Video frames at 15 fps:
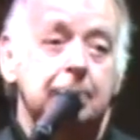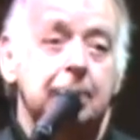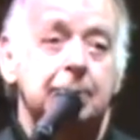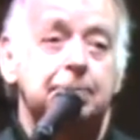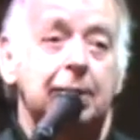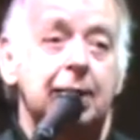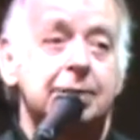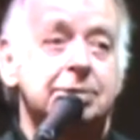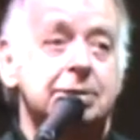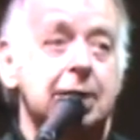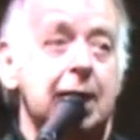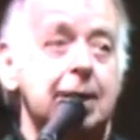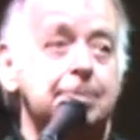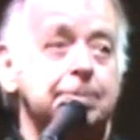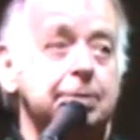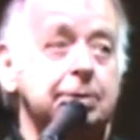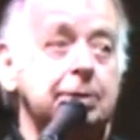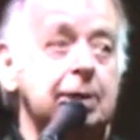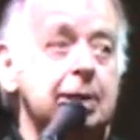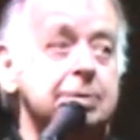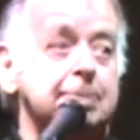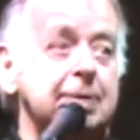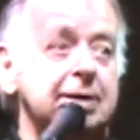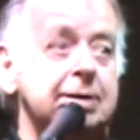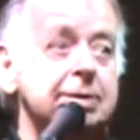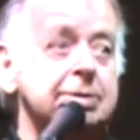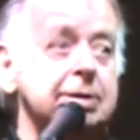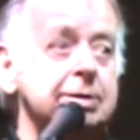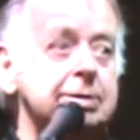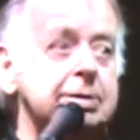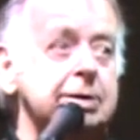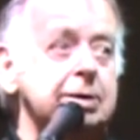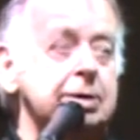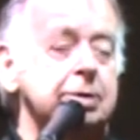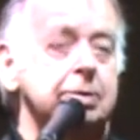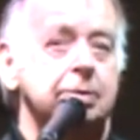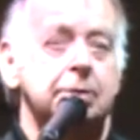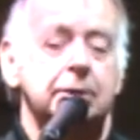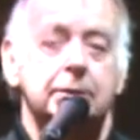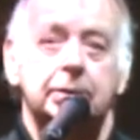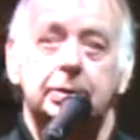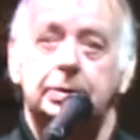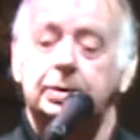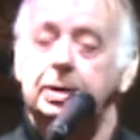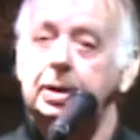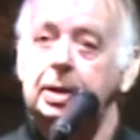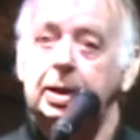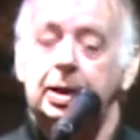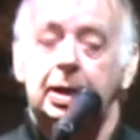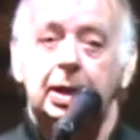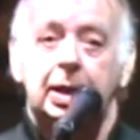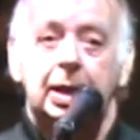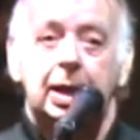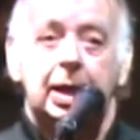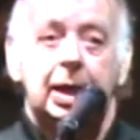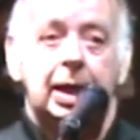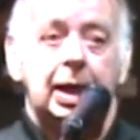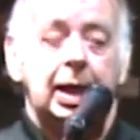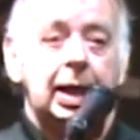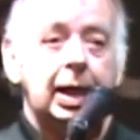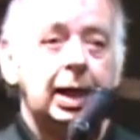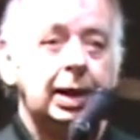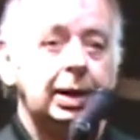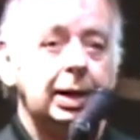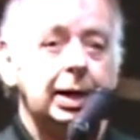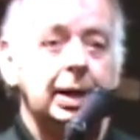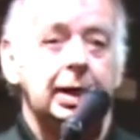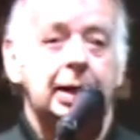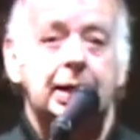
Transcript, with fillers: my blood type has been discontinued. And uh,